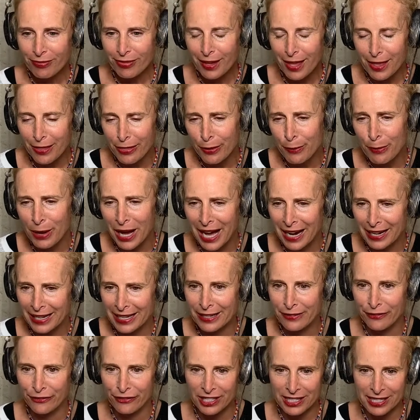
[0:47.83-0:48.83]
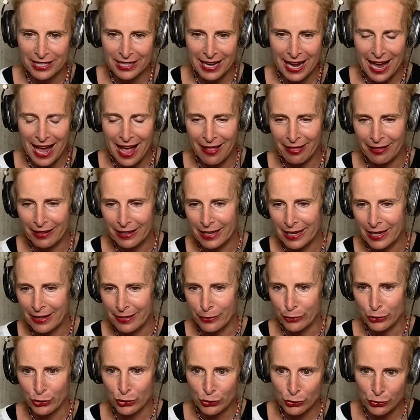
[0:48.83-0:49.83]
the body and physicality, their
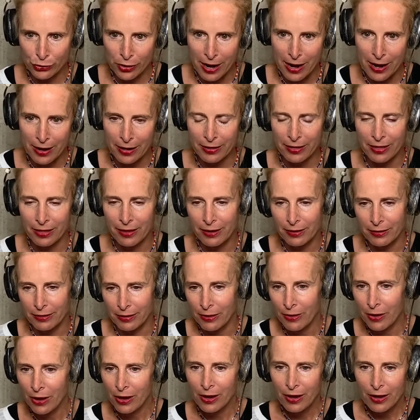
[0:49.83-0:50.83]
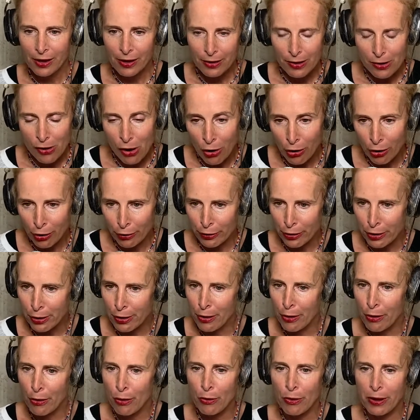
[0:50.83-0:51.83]
strength and
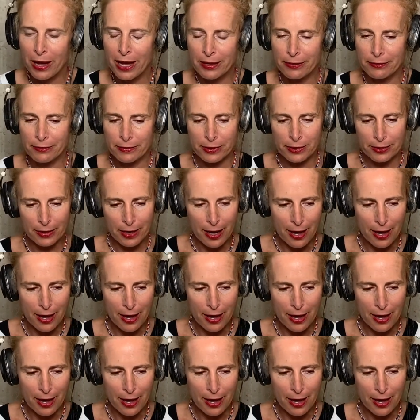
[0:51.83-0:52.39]
cardio and